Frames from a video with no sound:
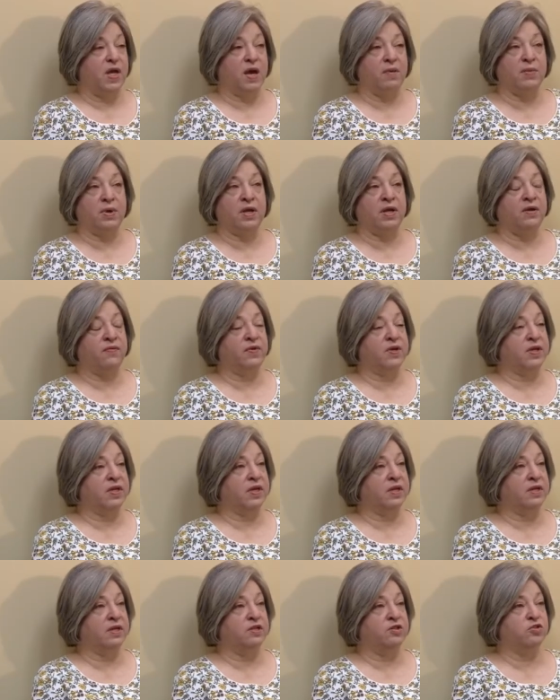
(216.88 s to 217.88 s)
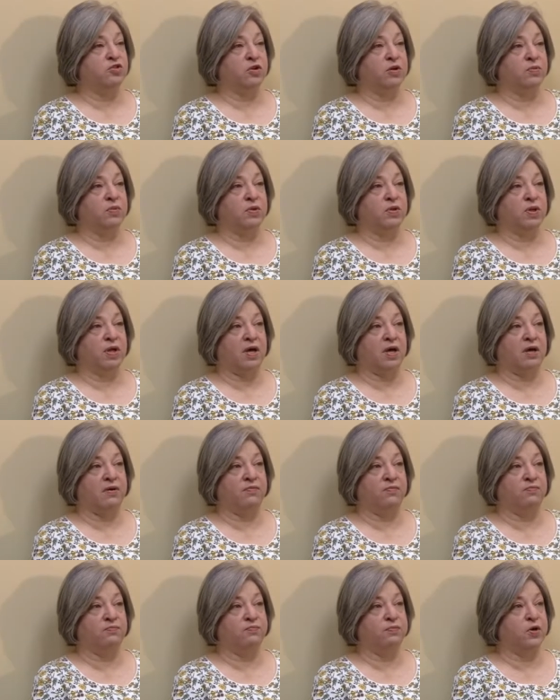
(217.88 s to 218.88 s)
I'm not having any trouble.
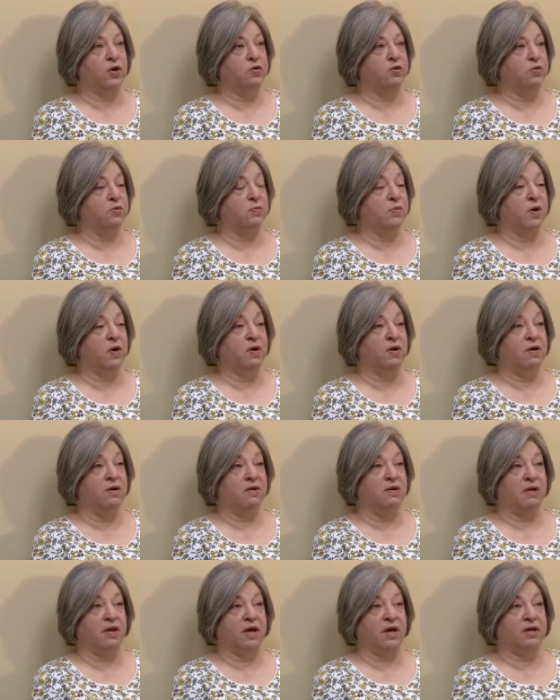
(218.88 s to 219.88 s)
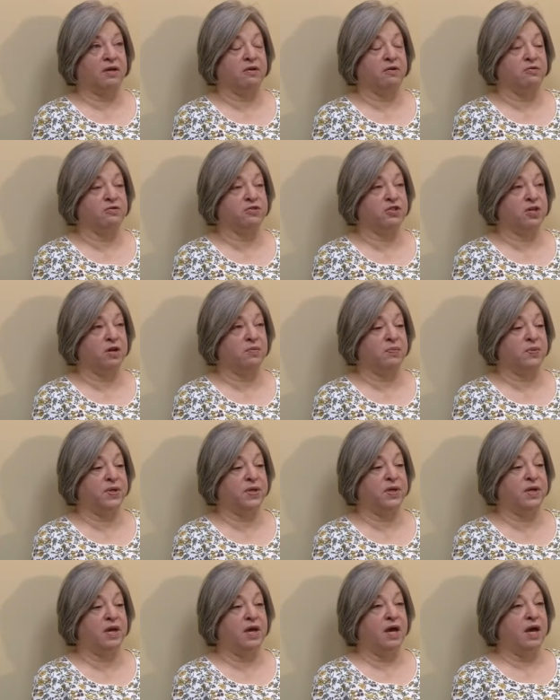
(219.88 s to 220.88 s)
I go to the mall, I go
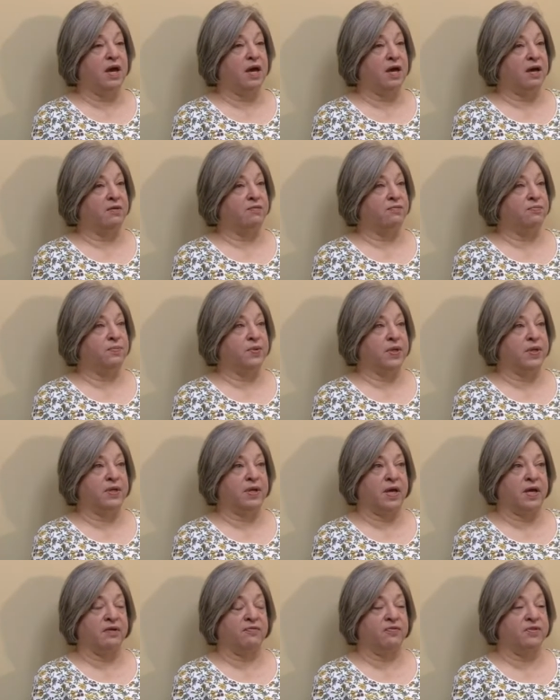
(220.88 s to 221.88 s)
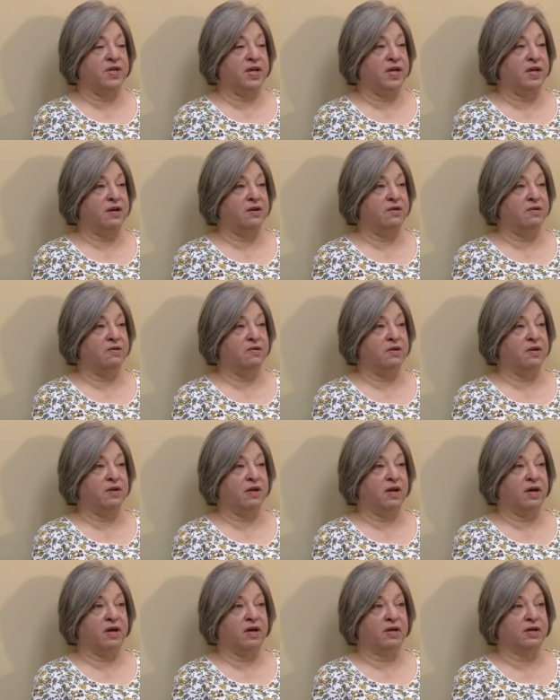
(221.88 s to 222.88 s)
shopping, I've been out of
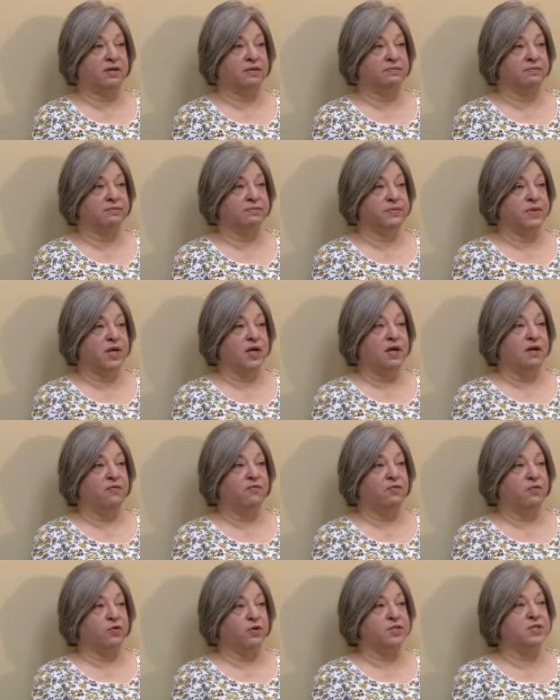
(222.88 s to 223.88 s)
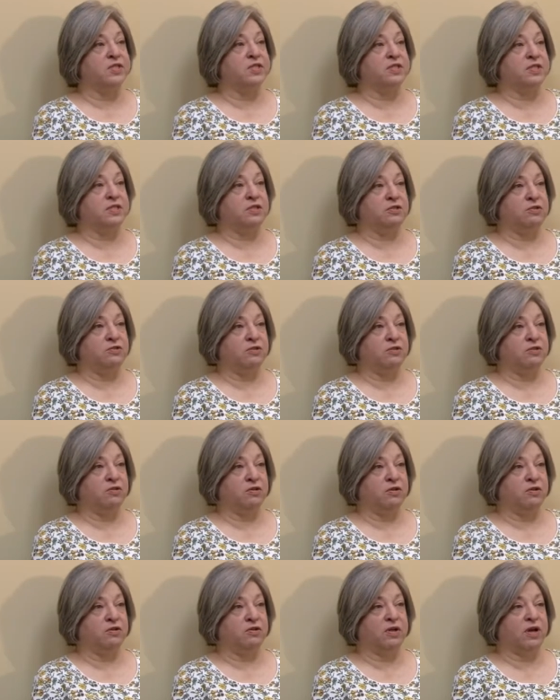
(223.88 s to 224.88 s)
town. Um, for a 62 year
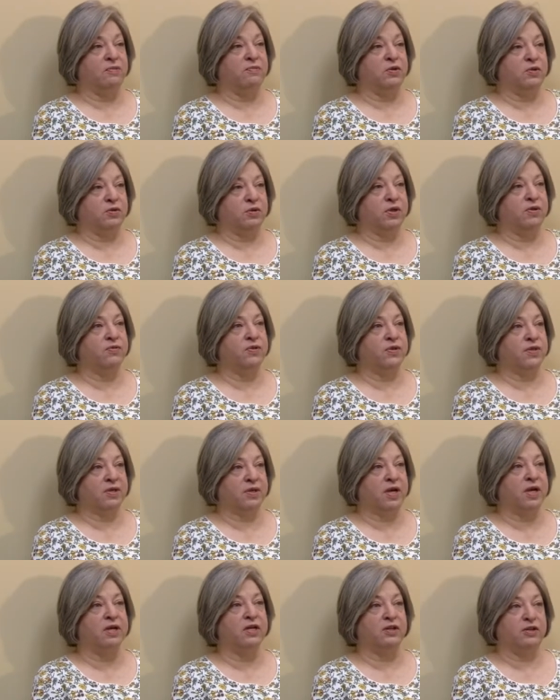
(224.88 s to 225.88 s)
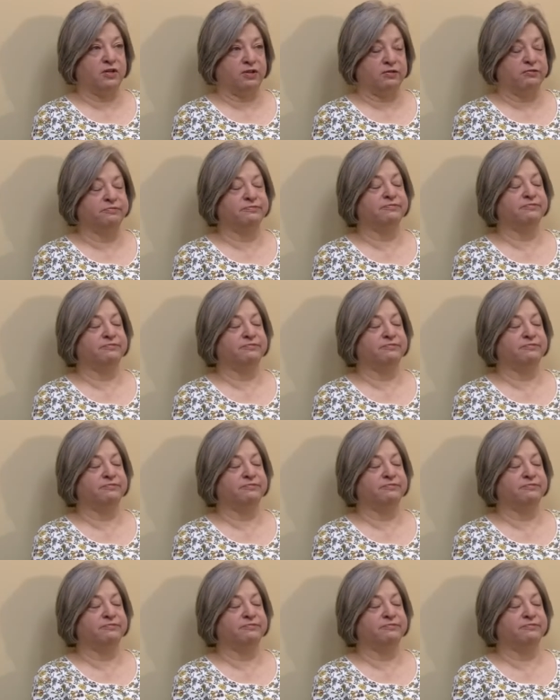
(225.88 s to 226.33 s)
old, I'm doing everything I can do.